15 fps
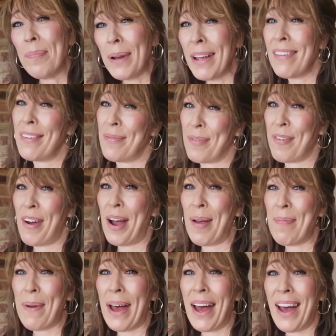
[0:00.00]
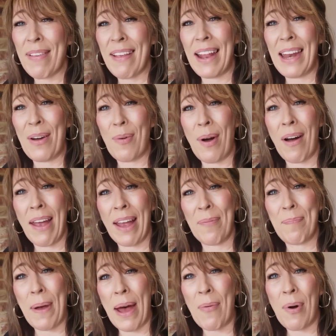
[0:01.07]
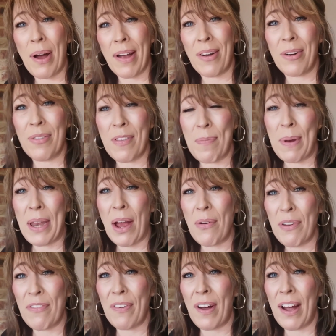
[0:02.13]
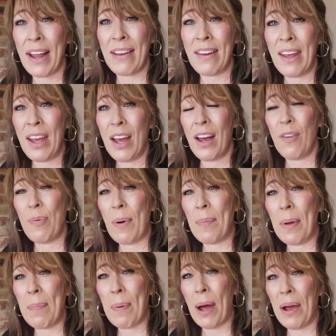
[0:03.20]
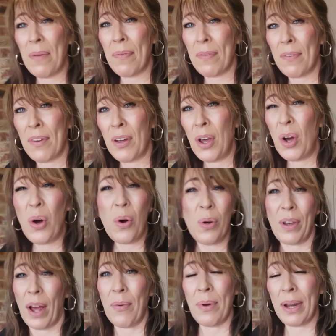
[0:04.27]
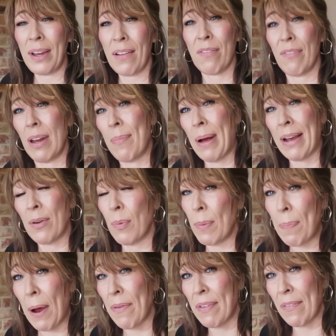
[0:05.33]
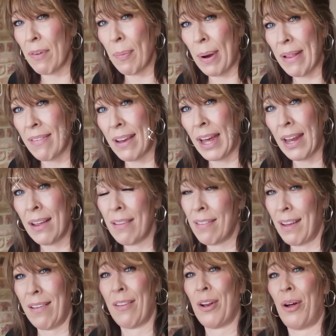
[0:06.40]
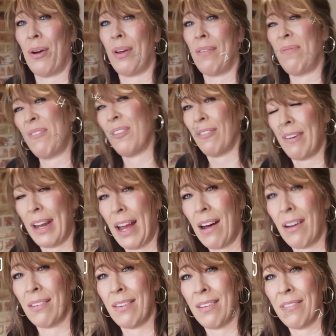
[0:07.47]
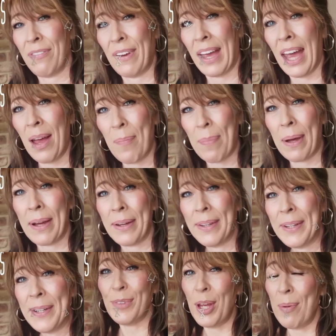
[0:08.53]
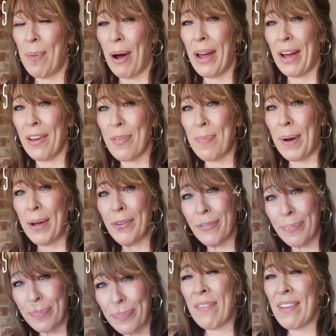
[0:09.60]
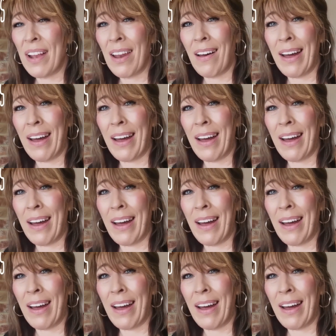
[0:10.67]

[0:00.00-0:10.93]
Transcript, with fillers: please subscribe, press that little bell icon to be notified of when we post, or don't, it doesn't really matter. We post every Wednesday, 6 o'clock. It's not really hard to forget, but you might, I suppose. Give us a